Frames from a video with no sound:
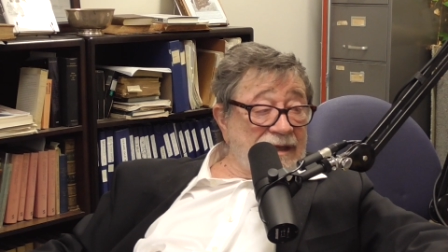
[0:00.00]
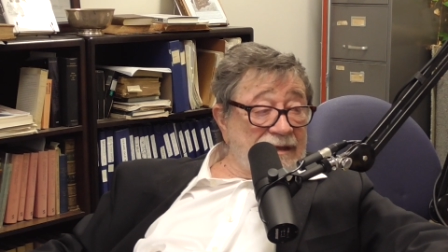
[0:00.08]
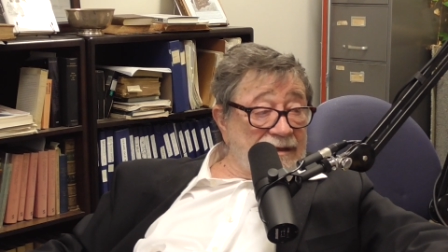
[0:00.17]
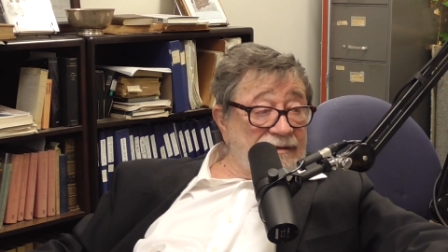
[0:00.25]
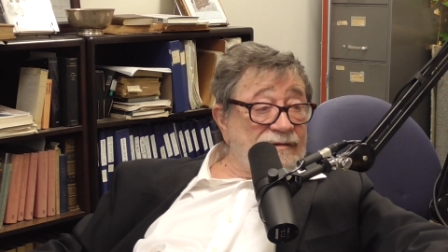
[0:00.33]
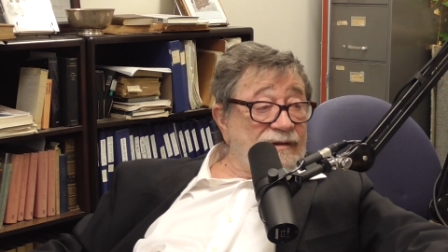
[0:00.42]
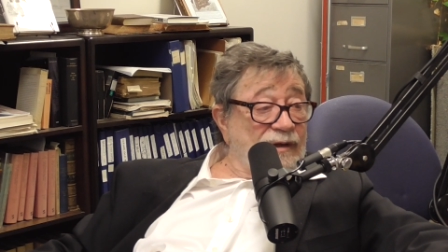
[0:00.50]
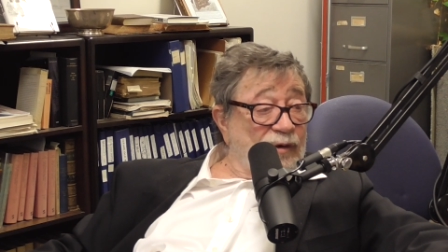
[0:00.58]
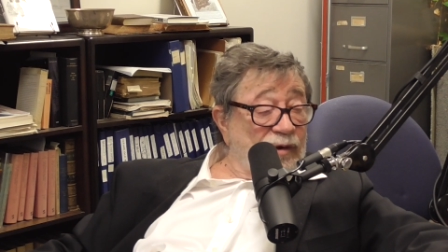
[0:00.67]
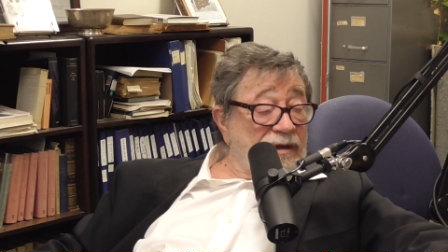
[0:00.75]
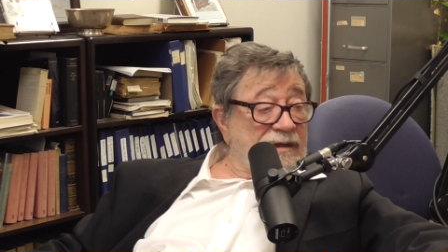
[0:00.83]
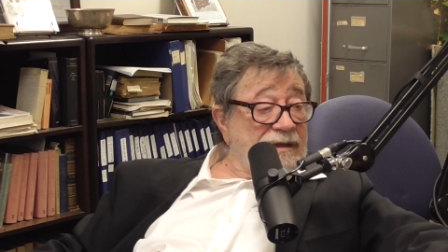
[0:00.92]
It is
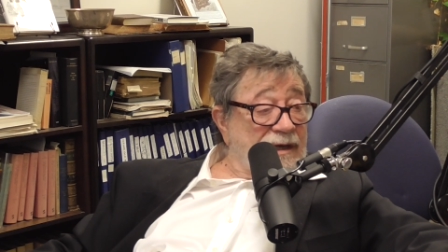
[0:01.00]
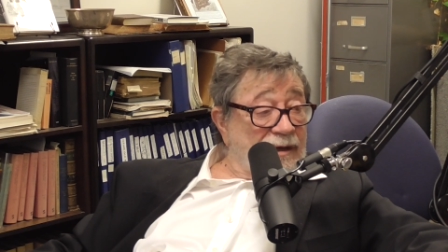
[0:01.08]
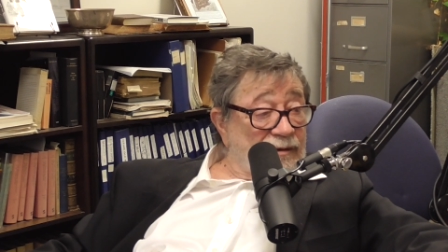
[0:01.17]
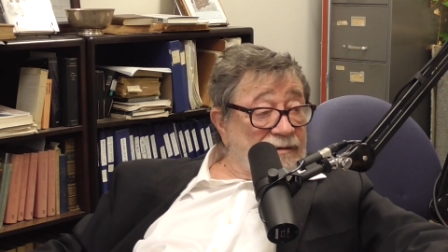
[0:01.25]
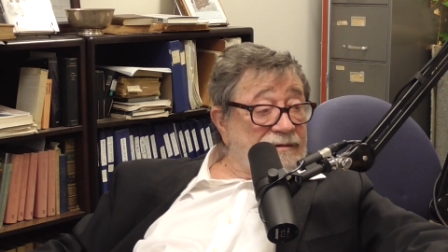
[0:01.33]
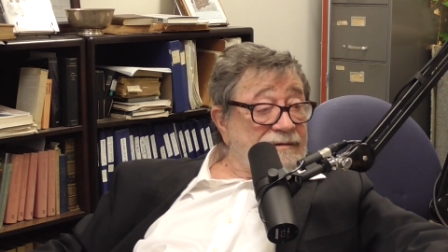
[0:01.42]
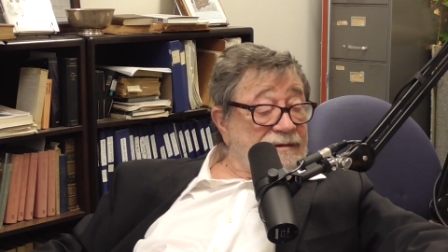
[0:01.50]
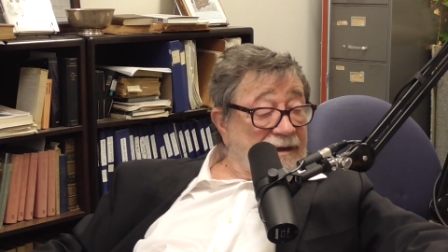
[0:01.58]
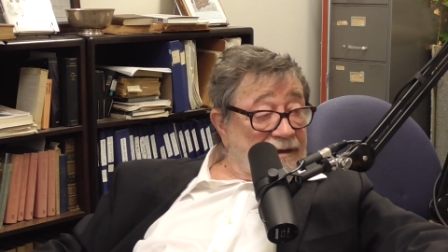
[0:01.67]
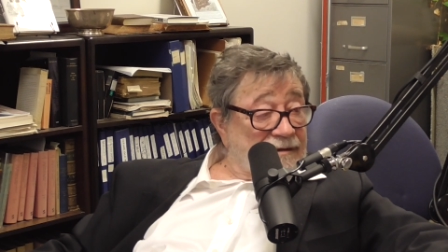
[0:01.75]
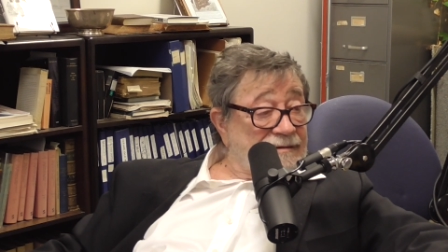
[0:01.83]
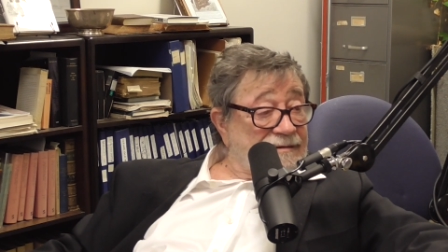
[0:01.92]
slowing down
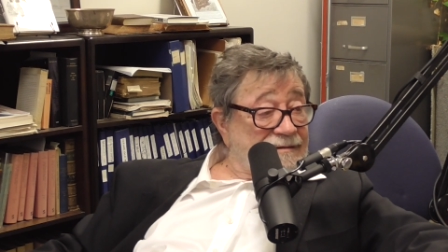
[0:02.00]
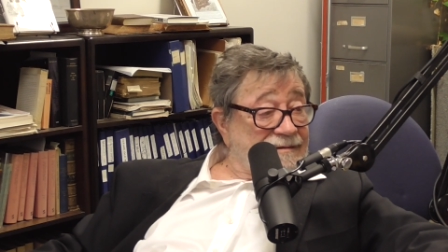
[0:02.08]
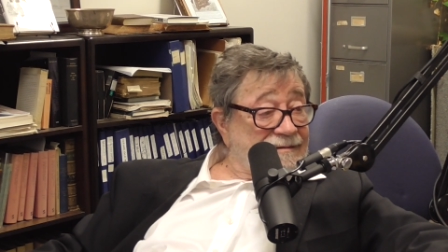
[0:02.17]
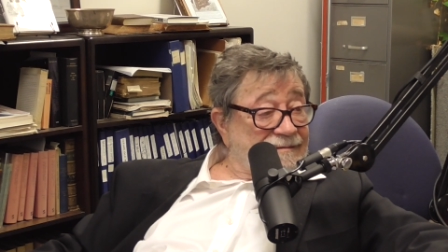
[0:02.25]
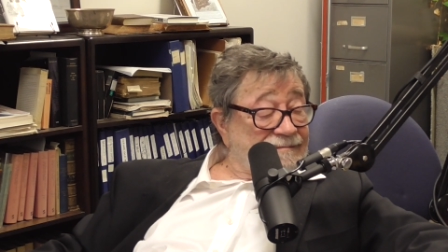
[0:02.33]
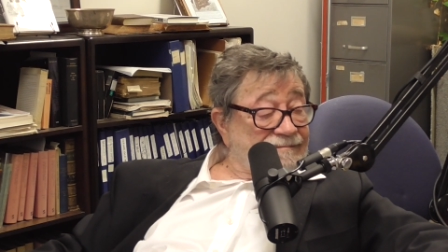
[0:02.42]
science.